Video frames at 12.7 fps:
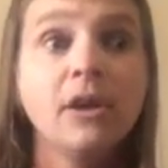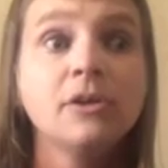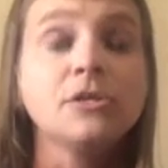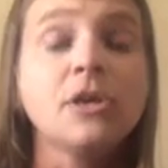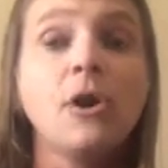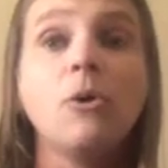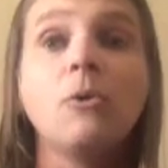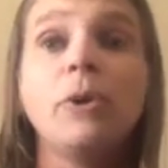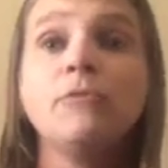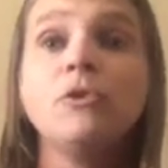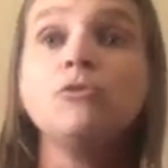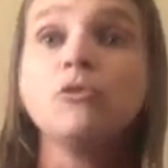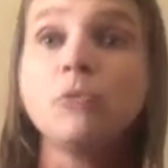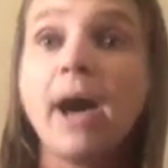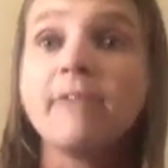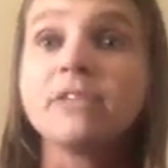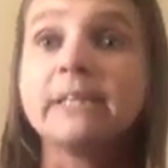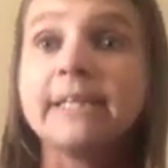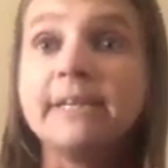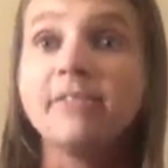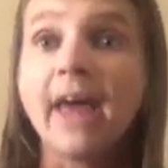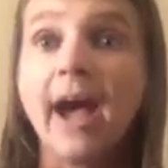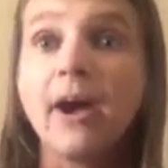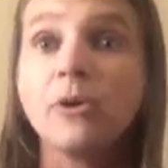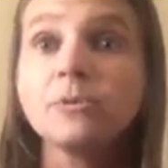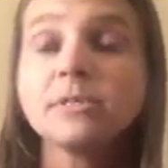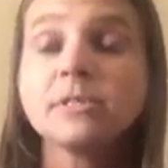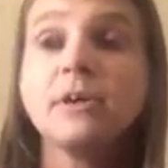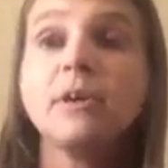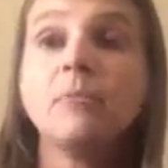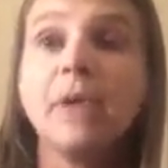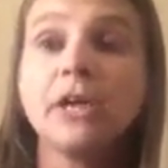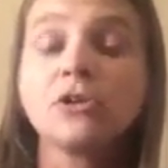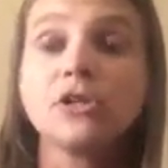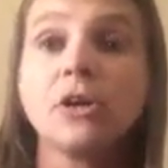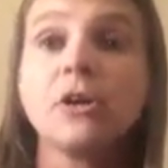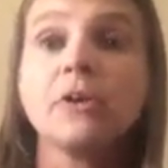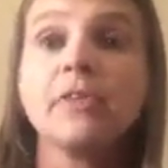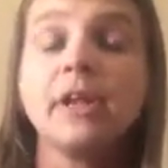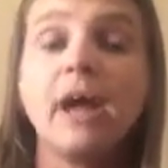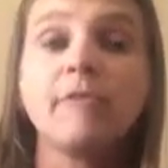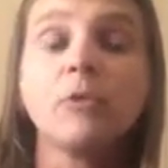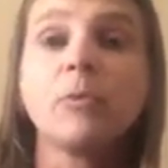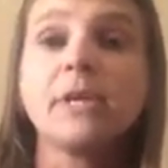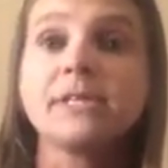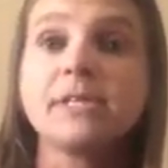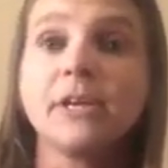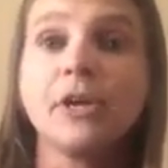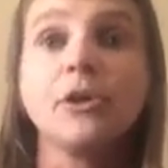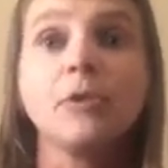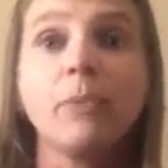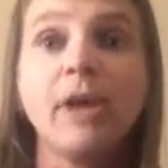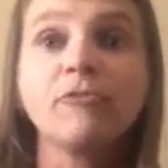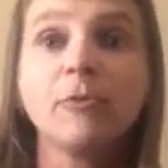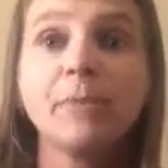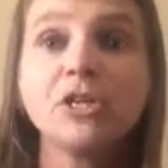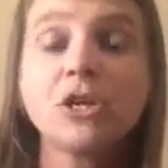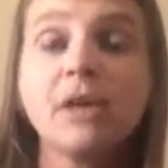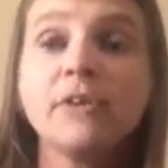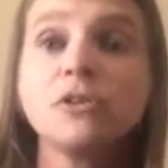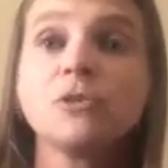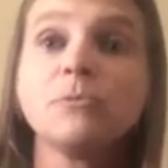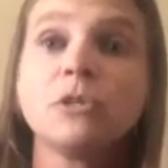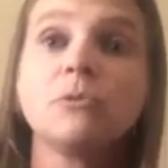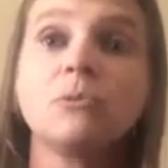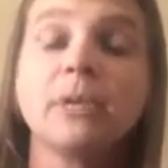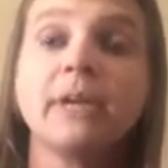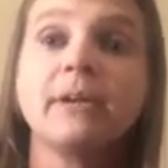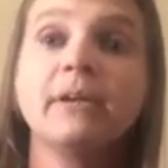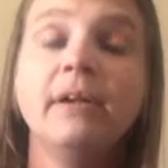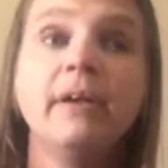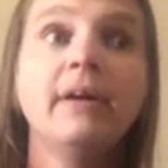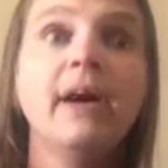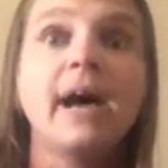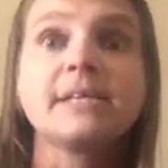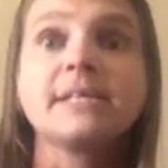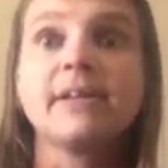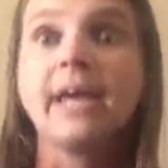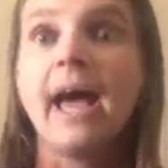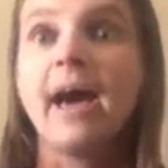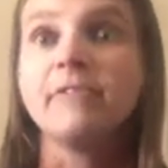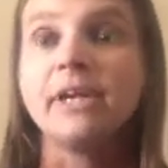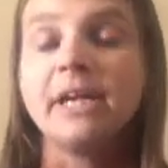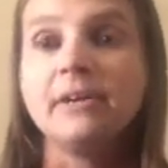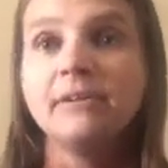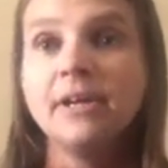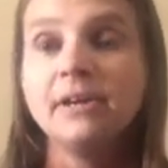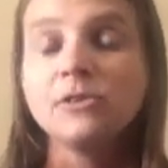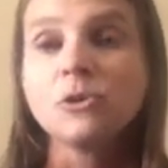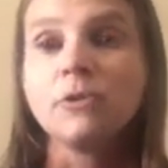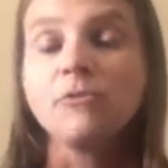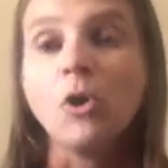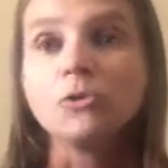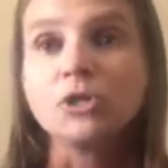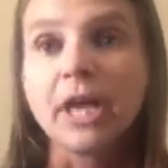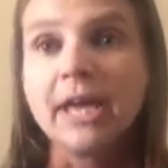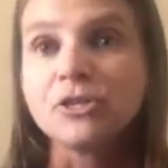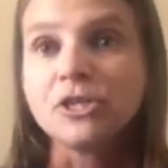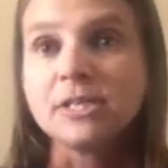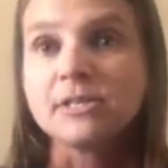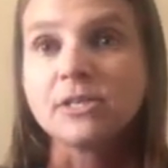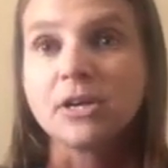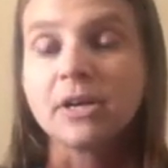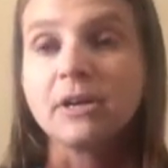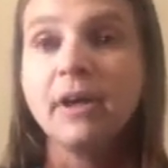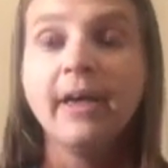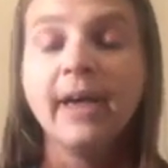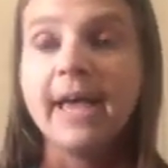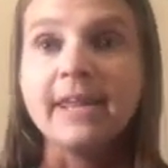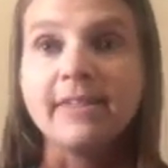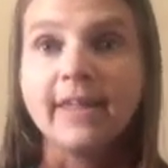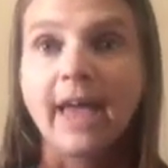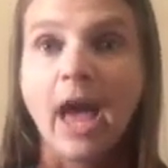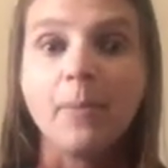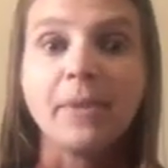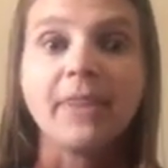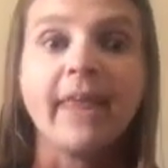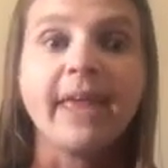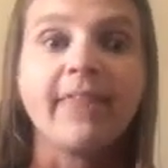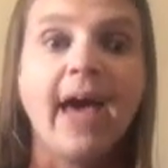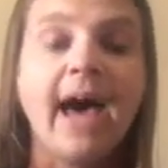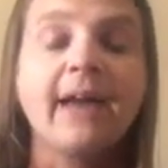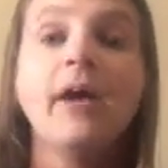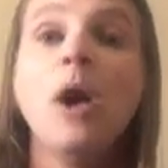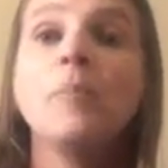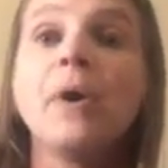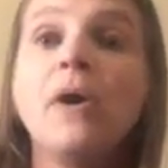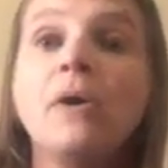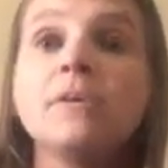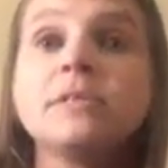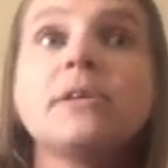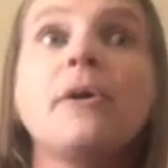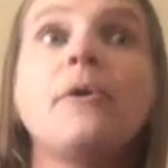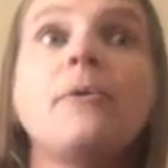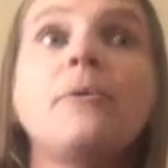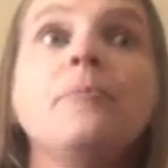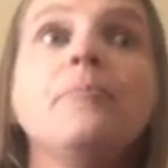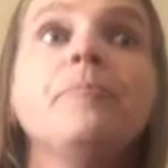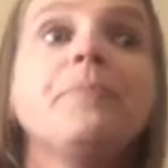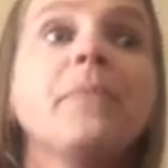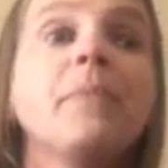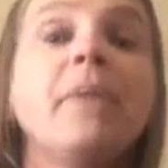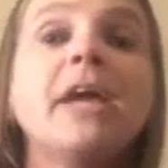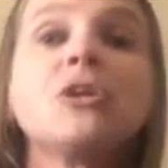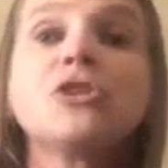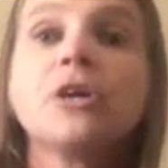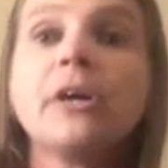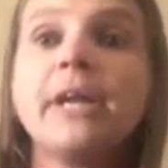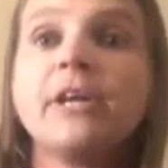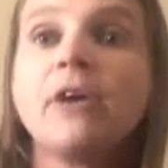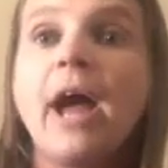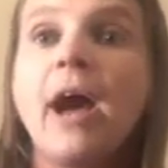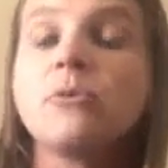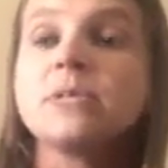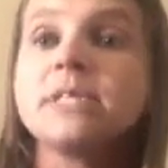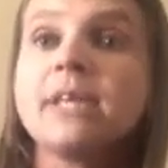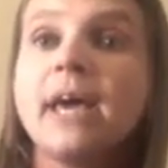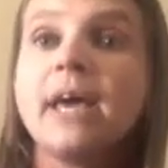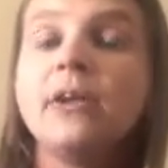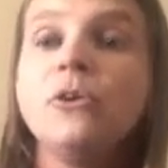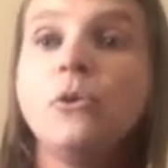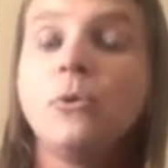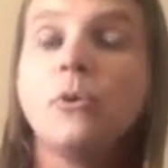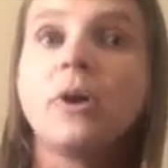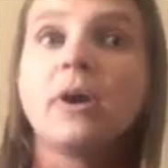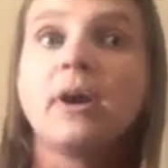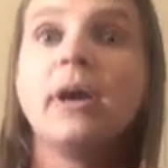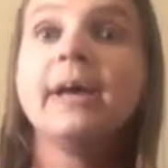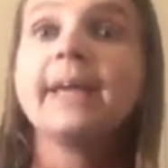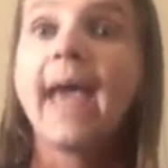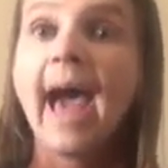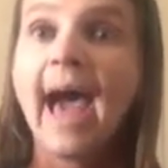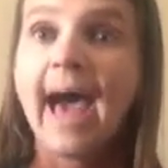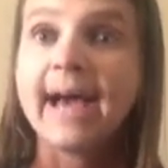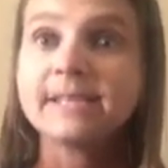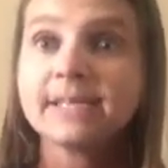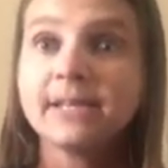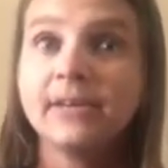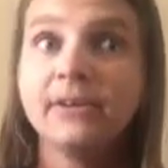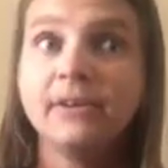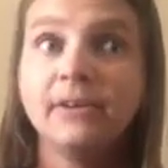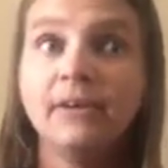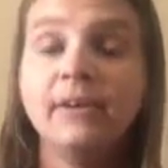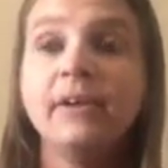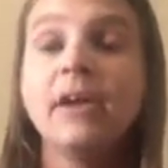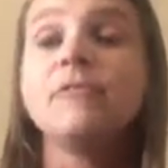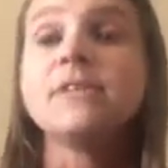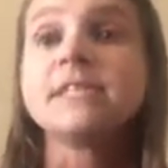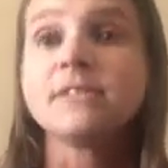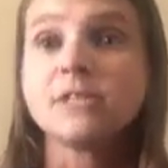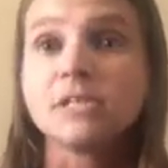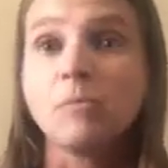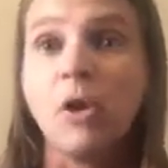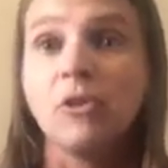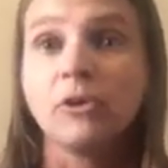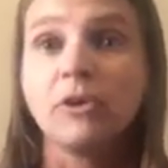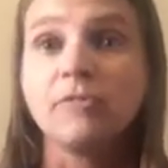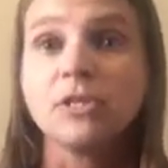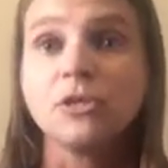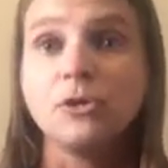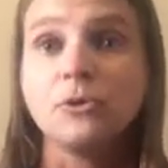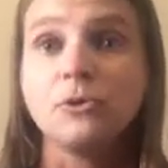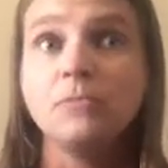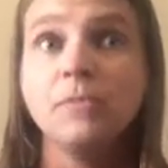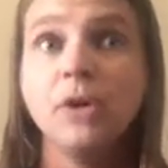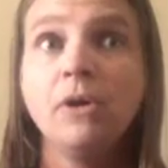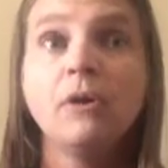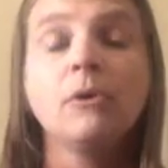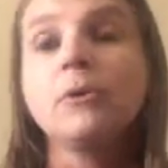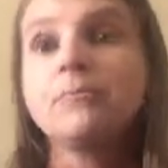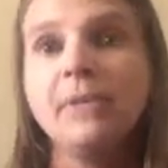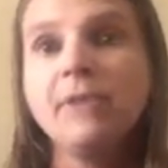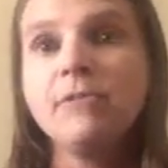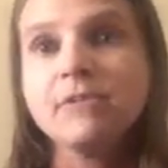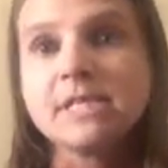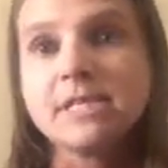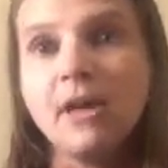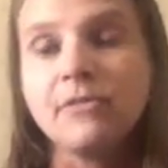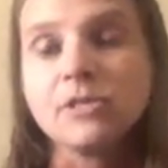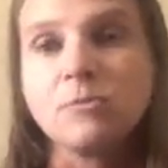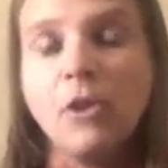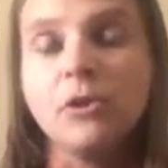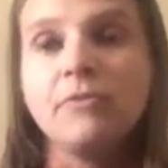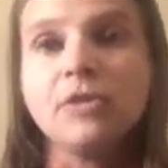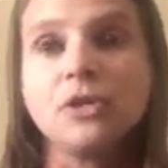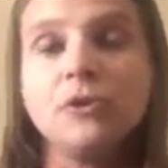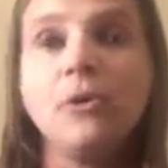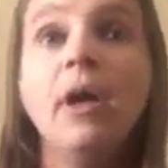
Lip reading: So if you do have to leave the house, make sure that everyone is secured away from each other, so we don't want to accidentally have any sort of altercations or anything happen like that. But also make sure in your house that your cat, if it's the smaller of the two, or even if it's not the smaller of the two,